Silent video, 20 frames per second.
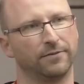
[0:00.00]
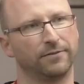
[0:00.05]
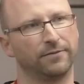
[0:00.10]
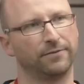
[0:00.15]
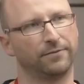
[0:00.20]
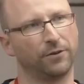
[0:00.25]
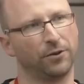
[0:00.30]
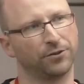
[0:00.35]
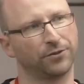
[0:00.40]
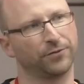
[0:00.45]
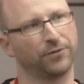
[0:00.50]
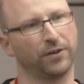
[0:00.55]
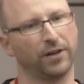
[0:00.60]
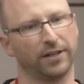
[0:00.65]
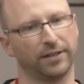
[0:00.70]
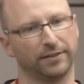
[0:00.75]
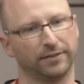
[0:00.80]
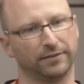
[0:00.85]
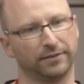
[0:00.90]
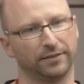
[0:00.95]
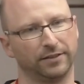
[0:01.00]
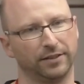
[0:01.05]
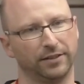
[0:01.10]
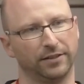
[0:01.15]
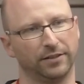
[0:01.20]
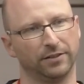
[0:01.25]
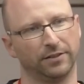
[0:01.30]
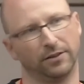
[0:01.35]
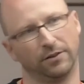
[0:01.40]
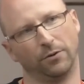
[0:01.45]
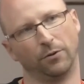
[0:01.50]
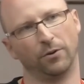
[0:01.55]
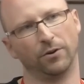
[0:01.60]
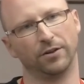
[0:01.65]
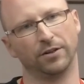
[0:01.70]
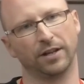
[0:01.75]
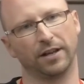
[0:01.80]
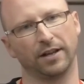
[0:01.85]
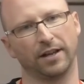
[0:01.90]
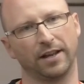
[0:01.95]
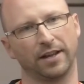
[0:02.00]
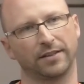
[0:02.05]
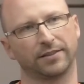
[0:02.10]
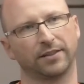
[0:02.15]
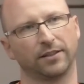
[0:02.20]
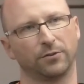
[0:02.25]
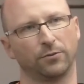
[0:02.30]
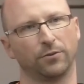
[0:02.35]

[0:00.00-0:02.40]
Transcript: falsifying the or ASN